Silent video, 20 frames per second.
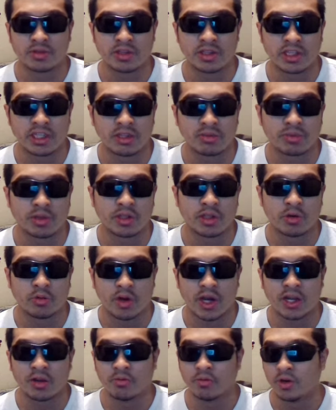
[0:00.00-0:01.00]
Thief than the
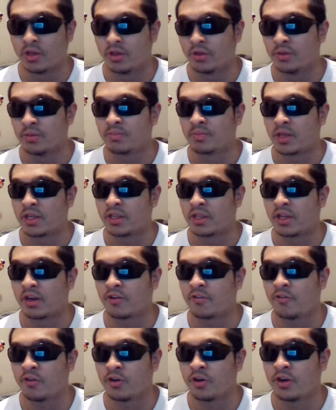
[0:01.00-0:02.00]
white one. And
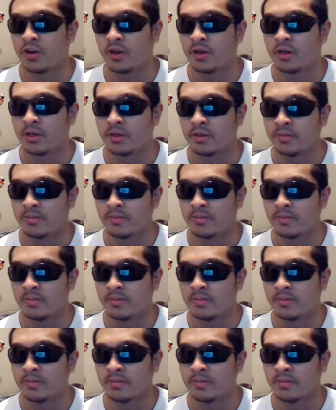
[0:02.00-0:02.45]
therefore,